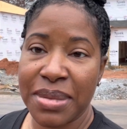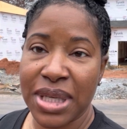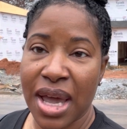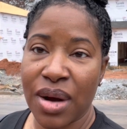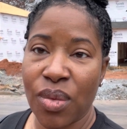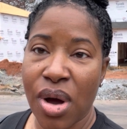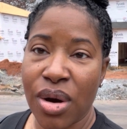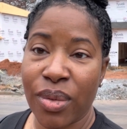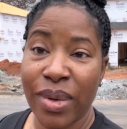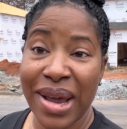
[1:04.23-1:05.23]
to kind of
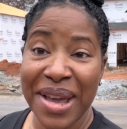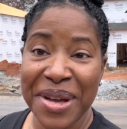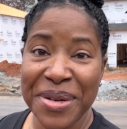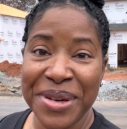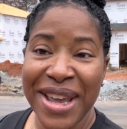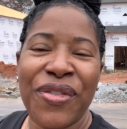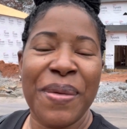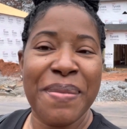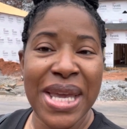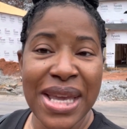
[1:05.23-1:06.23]
walk around. For
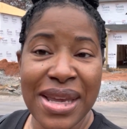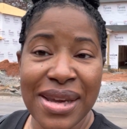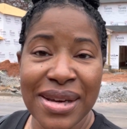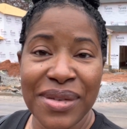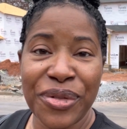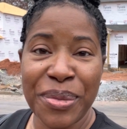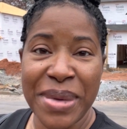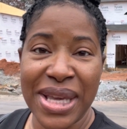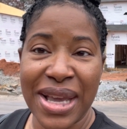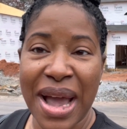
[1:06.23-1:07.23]
me, for
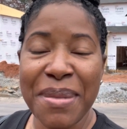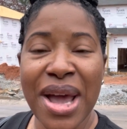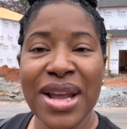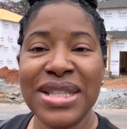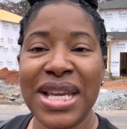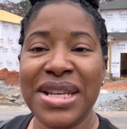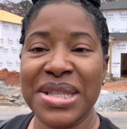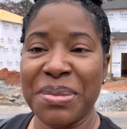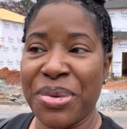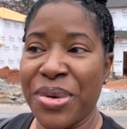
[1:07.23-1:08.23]
me, I'm not going to say
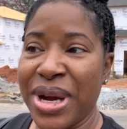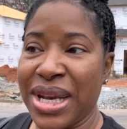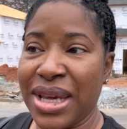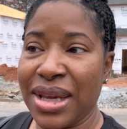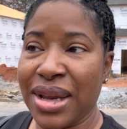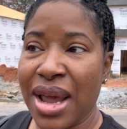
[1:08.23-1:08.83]
disappointed.